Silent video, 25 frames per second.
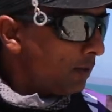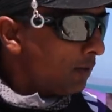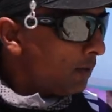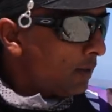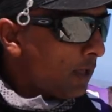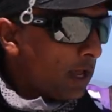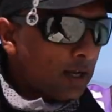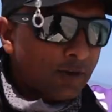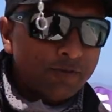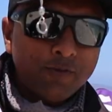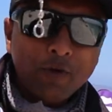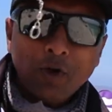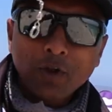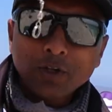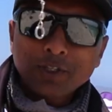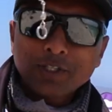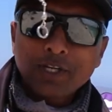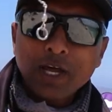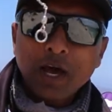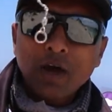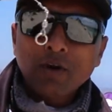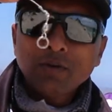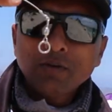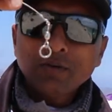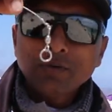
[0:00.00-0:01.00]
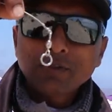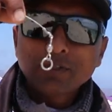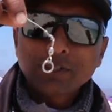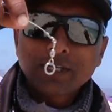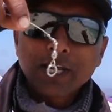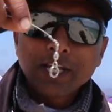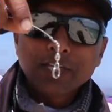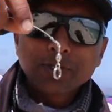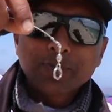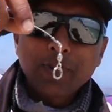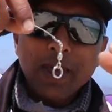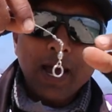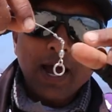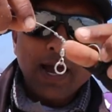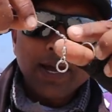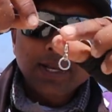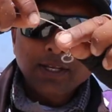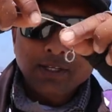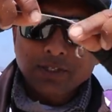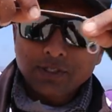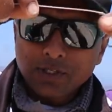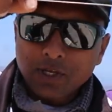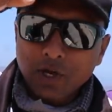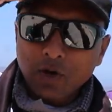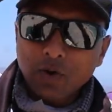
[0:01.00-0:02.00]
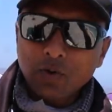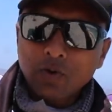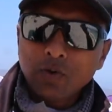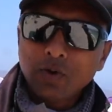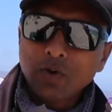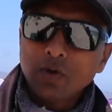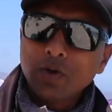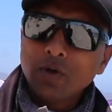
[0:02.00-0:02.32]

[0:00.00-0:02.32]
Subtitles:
That falls down, stays behind. So